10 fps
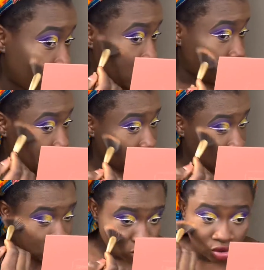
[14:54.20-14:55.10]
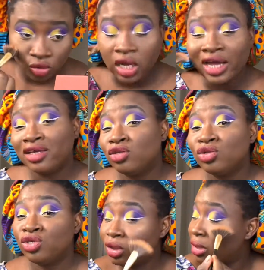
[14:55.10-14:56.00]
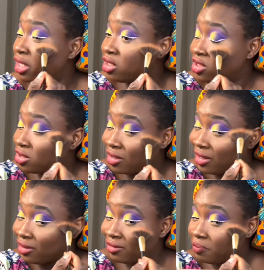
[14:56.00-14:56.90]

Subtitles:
Hey, I can look cute. I can look cute in my kitchen, right?